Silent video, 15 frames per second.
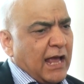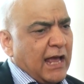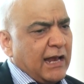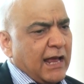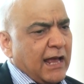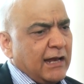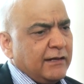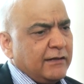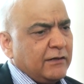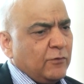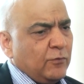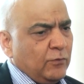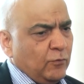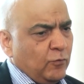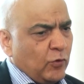
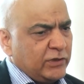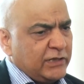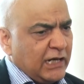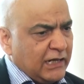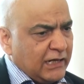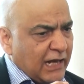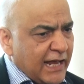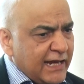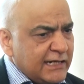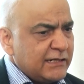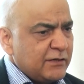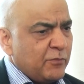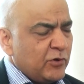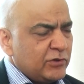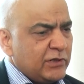And what they
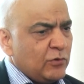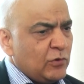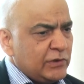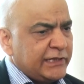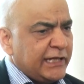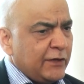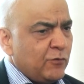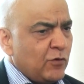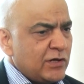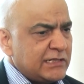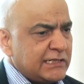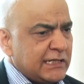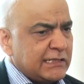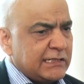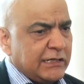liked about the whole thing
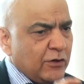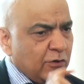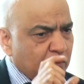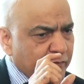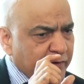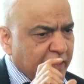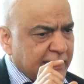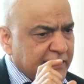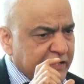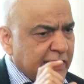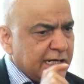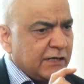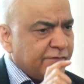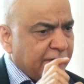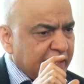was this, we had
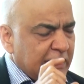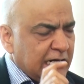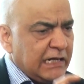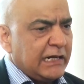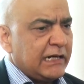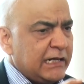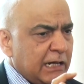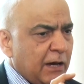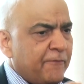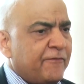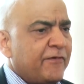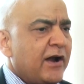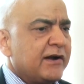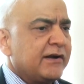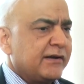stated very clearly
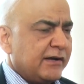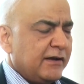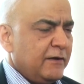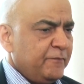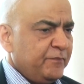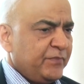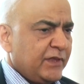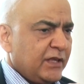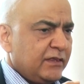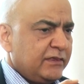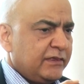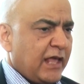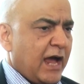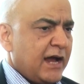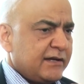upfront
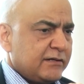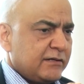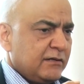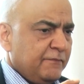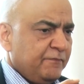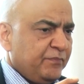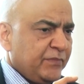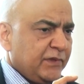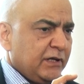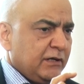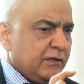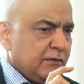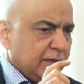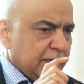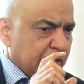that
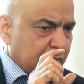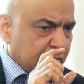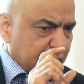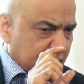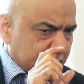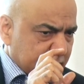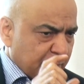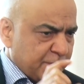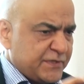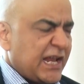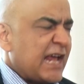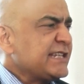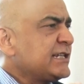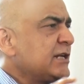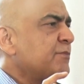a
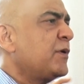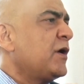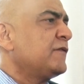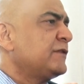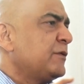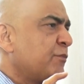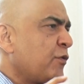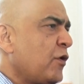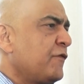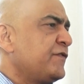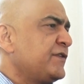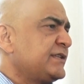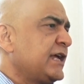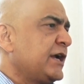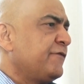substantial part of the
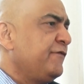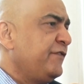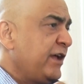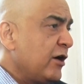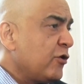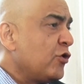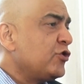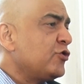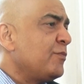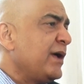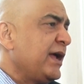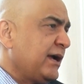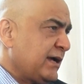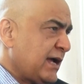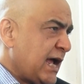profits that we are going
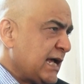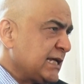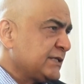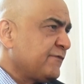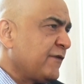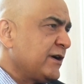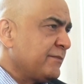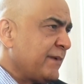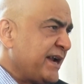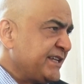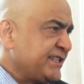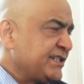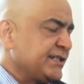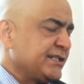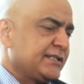to make as fund
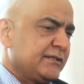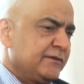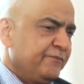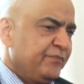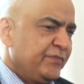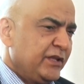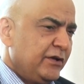managers,